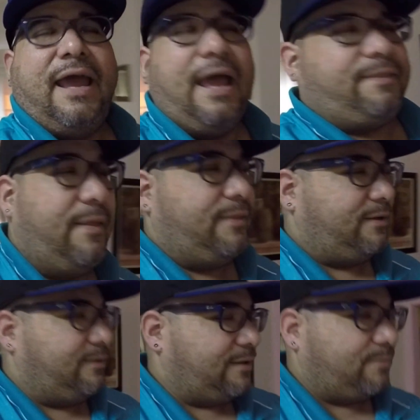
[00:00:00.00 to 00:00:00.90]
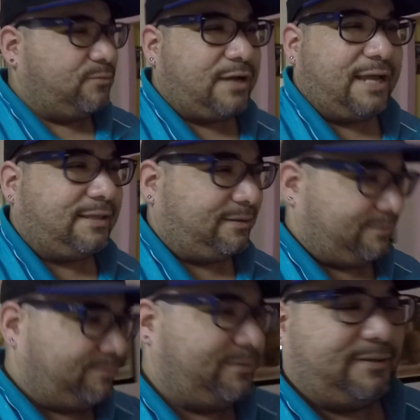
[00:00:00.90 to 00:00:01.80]
And then I'm looking at
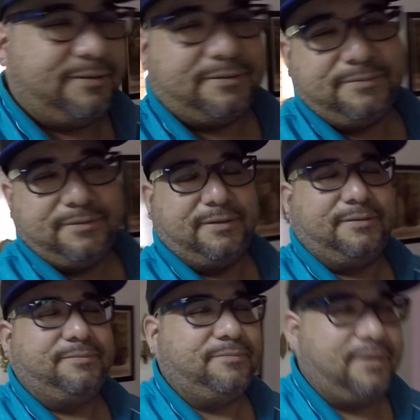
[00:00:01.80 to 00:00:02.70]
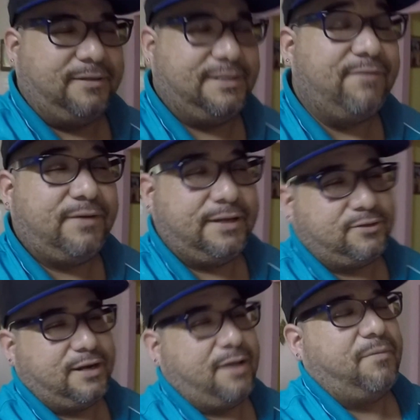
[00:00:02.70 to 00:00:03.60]
the Tiffany's
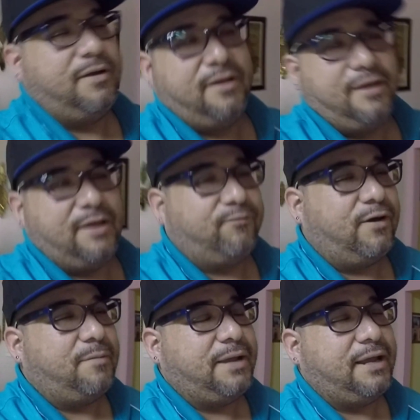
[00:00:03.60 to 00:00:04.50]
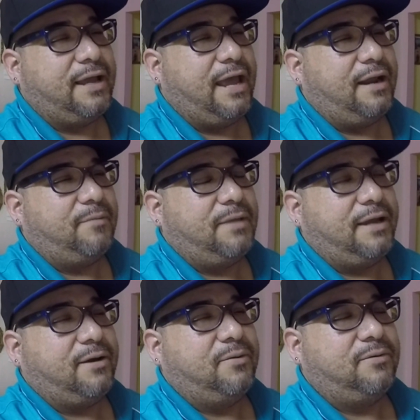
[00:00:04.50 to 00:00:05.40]
her name, in front of me, and I'm
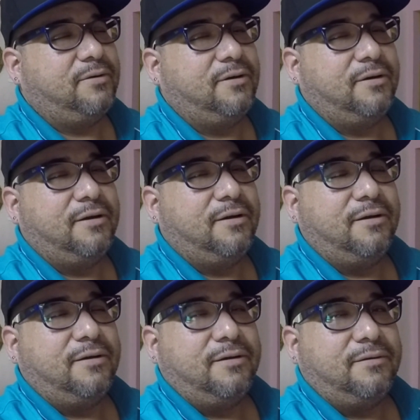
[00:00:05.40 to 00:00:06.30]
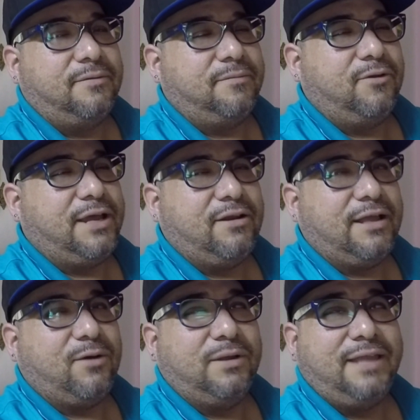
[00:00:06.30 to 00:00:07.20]
like looking at her
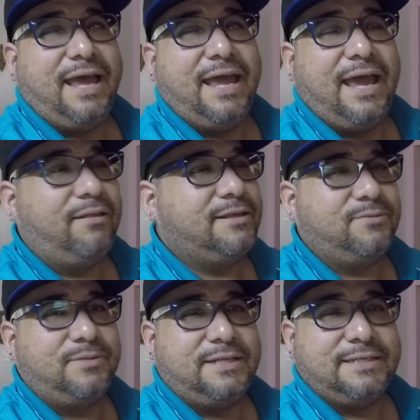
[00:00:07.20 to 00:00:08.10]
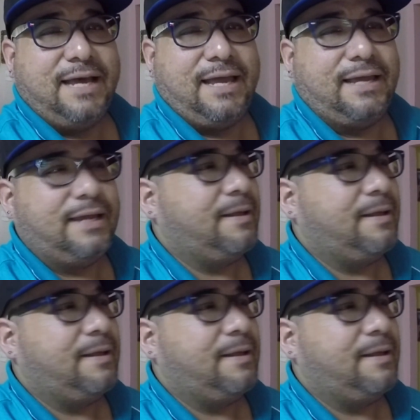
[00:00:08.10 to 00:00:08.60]
like, what the hell is it with this guy?